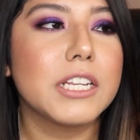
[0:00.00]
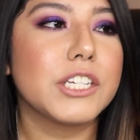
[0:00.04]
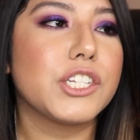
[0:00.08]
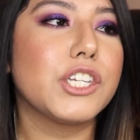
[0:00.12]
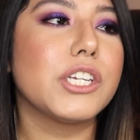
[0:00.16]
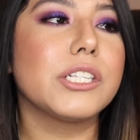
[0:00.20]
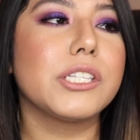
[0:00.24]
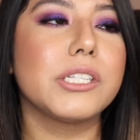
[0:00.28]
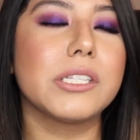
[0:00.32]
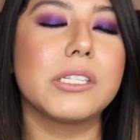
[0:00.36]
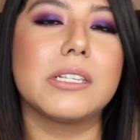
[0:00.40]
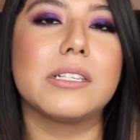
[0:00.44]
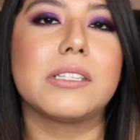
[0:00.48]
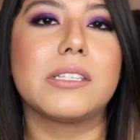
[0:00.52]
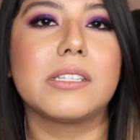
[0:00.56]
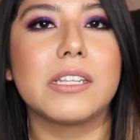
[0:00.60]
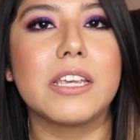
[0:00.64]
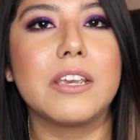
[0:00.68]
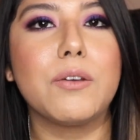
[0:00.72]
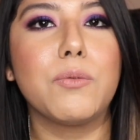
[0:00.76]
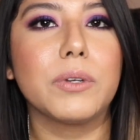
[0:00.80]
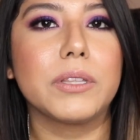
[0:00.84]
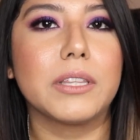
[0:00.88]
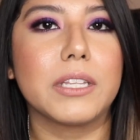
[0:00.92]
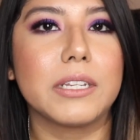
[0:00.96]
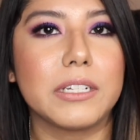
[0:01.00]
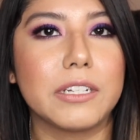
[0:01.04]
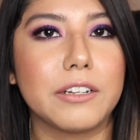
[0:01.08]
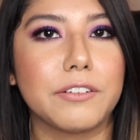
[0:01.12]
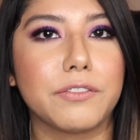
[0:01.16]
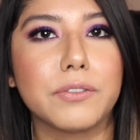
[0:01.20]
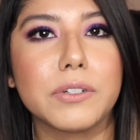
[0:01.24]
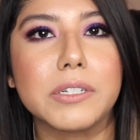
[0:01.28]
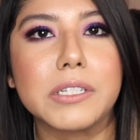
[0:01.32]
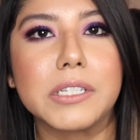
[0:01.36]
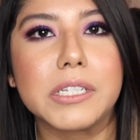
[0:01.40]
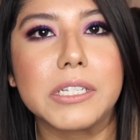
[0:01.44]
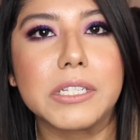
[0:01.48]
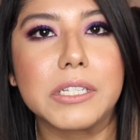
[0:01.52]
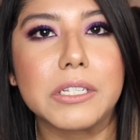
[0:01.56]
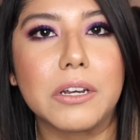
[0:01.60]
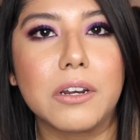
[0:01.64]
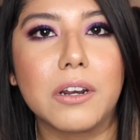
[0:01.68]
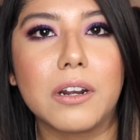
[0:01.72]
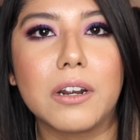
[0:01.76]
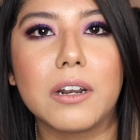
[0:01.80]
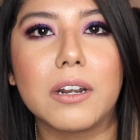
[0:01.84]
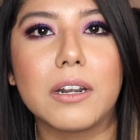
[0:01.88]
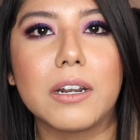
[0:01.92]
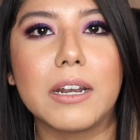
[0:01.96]
just to see what the differences
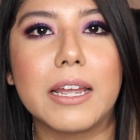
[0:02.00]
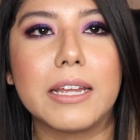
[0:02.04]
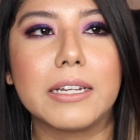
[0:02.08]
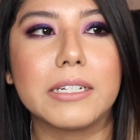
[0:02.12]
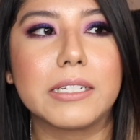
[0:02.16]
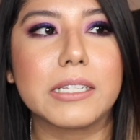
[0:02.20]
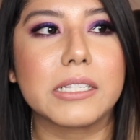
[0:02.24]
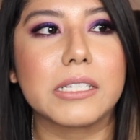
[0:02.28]
are and